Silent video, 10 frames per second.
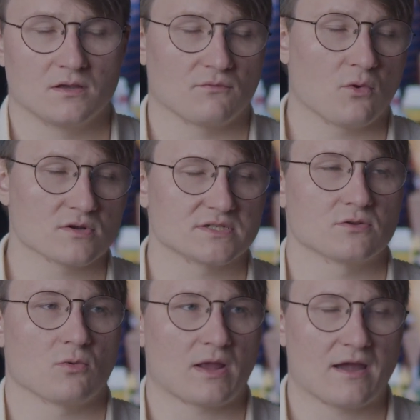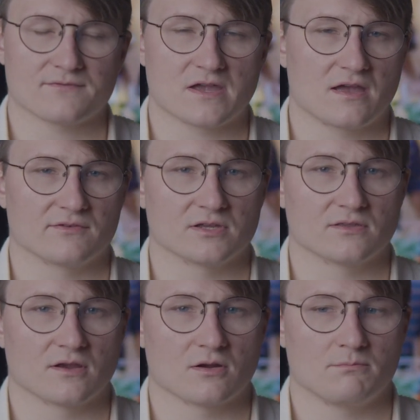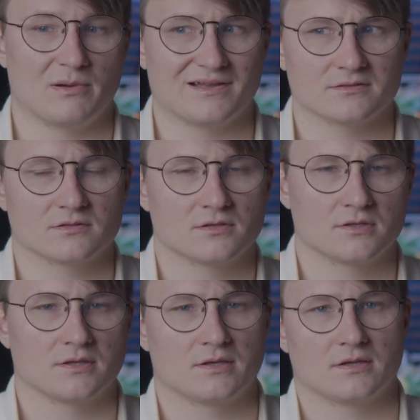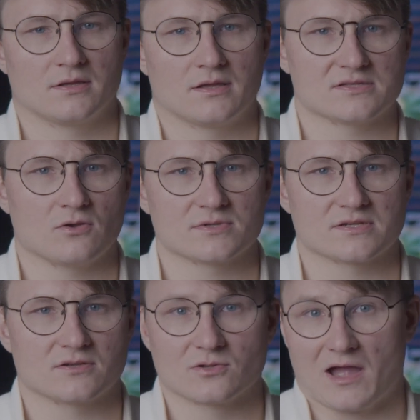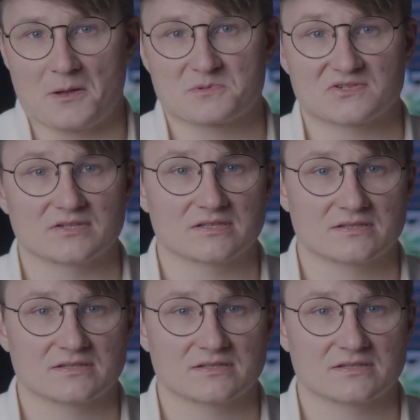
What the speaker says: Of course, you don't have to have it in there, but it's always a good option.